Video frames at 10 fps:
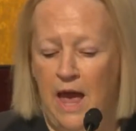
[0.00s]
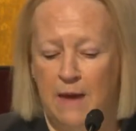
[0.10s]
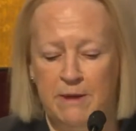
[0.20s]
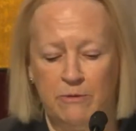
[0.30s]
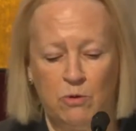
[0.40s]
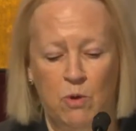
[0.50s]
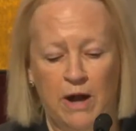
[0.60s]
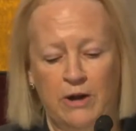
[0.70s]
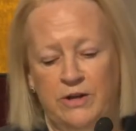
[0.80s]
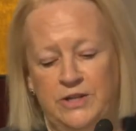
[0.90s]
and they
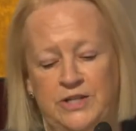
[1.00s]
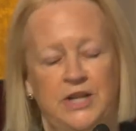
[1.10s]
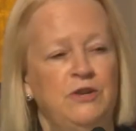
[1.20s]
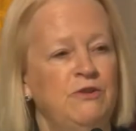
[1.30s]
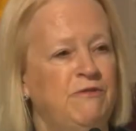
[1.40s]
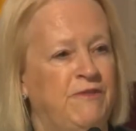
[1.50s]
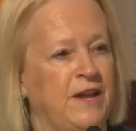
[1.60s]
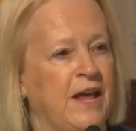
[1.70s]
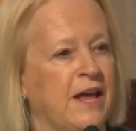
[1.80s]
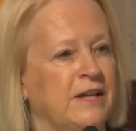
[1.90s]
require continued
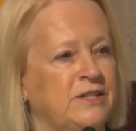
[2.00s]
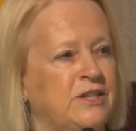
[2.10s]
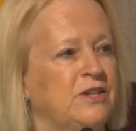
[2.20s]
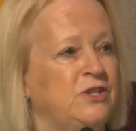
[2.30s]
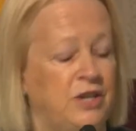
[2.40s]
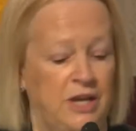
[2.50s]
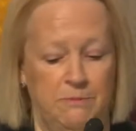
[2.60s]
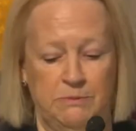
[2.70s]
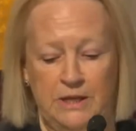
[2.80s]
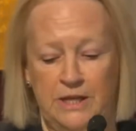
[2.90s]
finance to
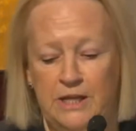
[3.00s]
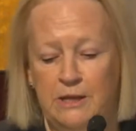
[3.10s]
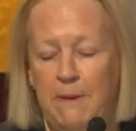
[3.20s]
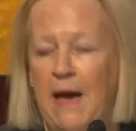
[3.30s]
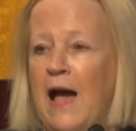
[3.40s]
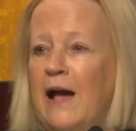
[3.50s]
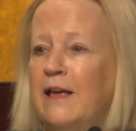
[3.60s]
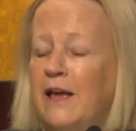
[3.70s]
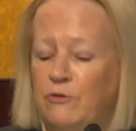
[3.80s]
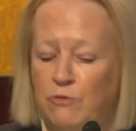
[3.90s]
keep leading the
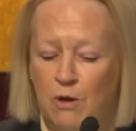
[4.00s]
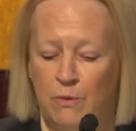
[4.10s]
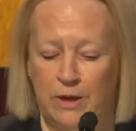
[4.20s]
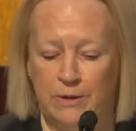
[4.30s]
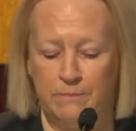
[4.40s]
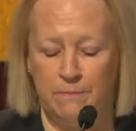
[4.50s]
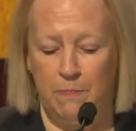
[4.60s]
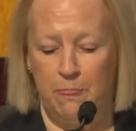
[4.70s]
pack and growing.